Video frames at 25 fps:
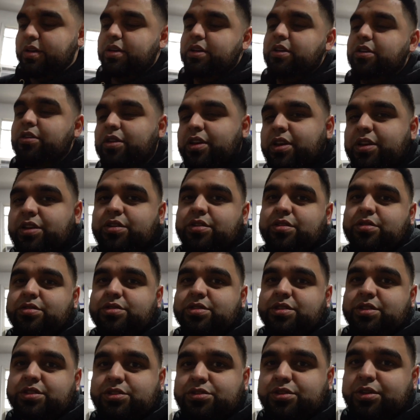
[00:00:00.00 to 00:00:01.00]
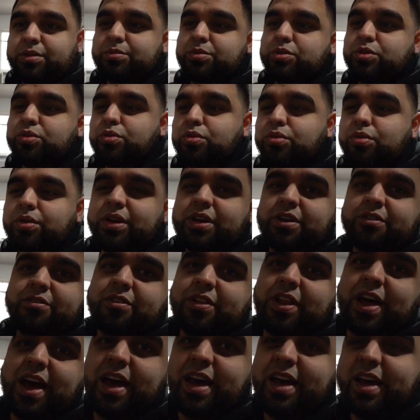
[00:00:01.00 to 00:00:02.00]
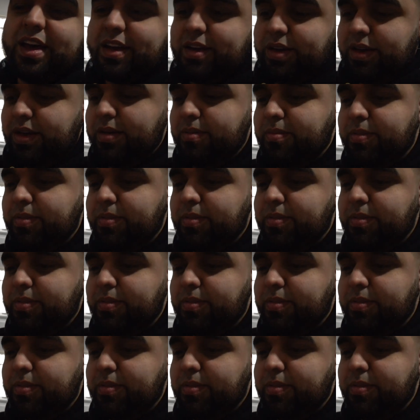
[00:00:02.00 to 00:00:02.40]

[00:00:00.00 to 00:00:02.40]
you can use a trim tool and a flathead,